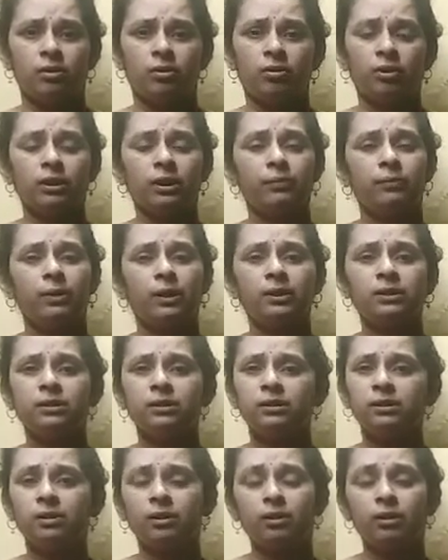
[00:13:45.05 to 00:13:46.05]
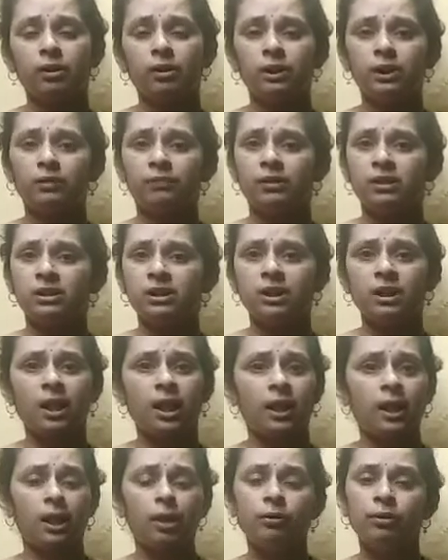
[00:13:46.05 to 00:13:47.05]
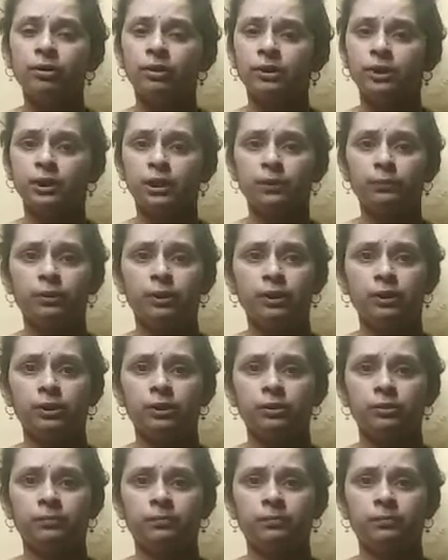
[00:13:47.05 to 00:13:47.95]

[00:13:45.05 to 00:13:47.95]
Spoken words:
Okay, one equation I have given.